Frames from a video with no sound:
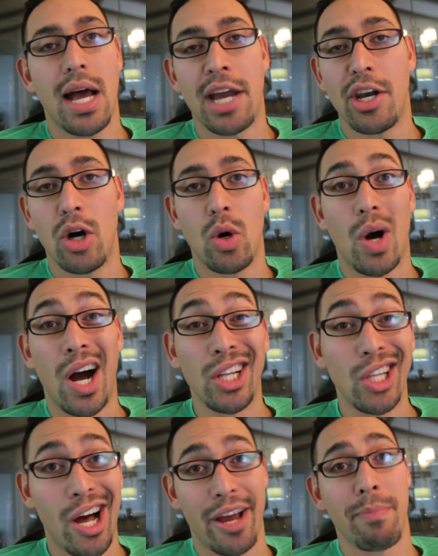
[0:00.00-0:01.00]
I know a
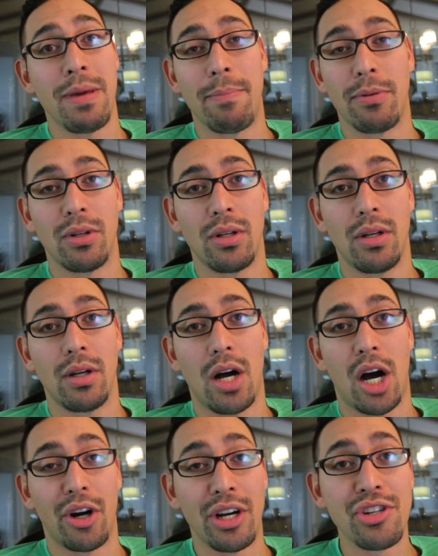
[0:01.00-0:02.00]
lot of people
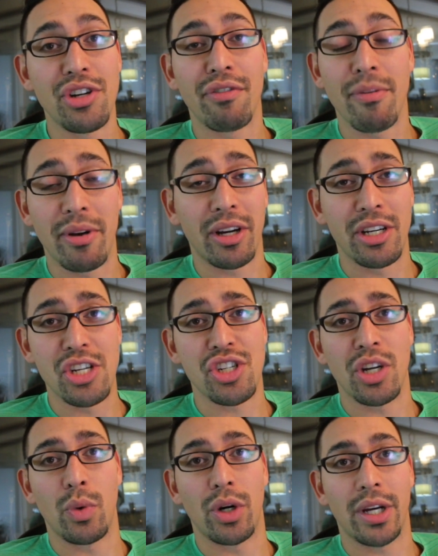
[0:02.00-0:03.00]
are injured from their
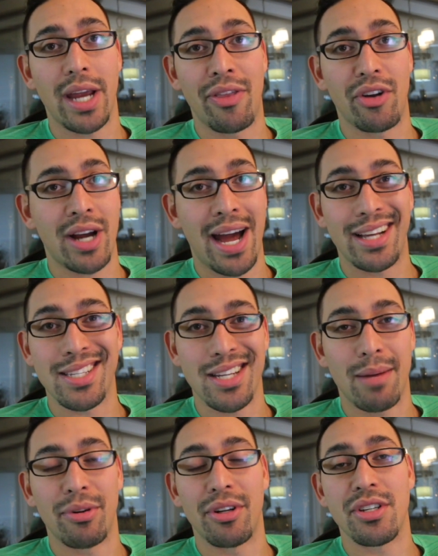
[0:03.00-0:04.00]
conditioning work and they're kind of
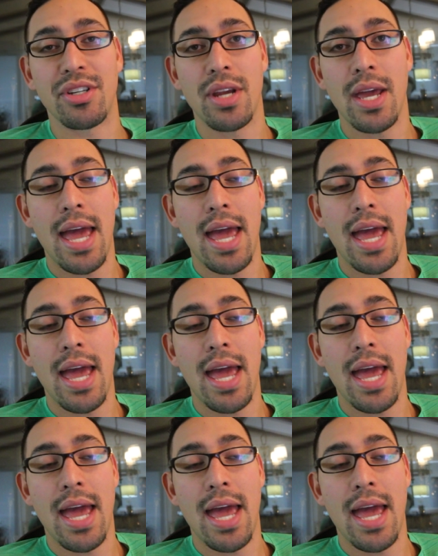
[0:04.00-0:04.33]
stubborn